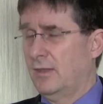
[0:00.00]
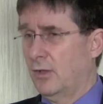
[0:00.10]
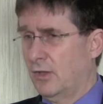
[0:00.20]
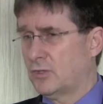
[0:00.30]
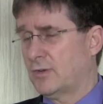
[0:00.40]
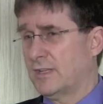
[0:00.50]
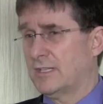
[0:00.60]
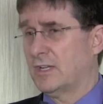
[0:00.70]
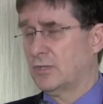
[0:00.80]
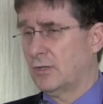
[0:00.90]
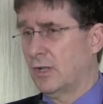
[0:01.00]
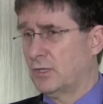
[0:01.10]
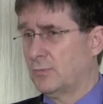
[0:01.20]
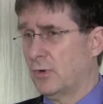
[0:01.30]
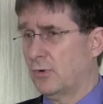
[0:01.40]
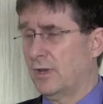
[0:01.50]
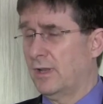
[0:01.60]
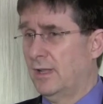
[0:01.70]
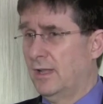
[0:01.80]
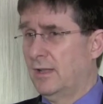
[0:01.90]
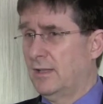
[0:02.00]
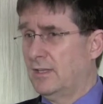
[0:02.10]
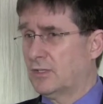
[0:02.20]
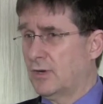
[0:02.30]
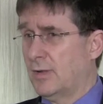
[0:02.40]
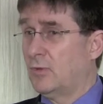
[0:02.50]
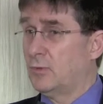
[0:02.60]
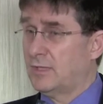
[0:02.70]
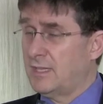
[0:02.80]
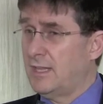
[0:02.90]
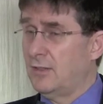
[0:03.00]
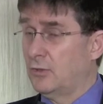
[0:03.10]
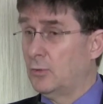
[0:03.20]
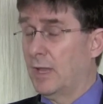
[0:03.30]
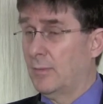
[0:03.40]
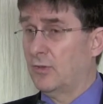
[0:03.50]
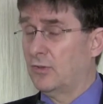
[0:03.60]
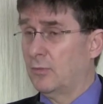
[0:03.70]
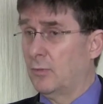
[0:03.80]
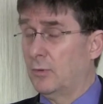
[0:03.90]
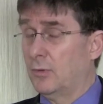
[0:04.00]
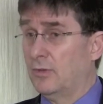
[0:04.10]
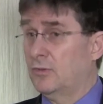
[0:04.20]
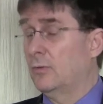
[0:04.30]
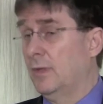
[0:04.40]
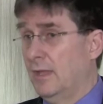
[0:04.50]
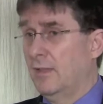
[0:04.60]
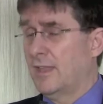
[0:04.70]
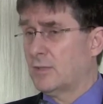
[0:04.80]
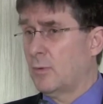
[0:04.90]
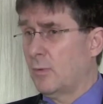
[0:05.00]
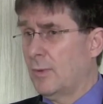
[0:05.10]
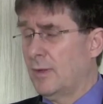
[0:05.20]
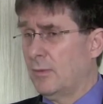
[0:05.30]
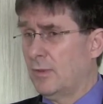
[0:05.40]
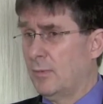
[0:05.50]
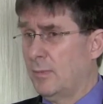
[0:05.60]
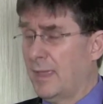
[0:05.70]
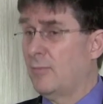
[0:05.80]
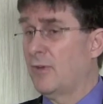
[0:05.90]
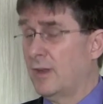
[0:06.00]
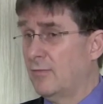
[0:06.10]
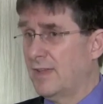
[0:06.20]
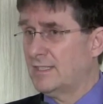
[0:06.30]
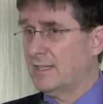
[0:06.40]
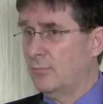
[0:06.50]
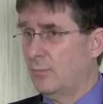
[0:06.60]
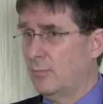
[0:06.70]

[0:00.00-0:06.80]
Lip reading: Knowledge translation, knowledge brokering described to a T the two elements that we were doing. So that's what we went with, and we became very invested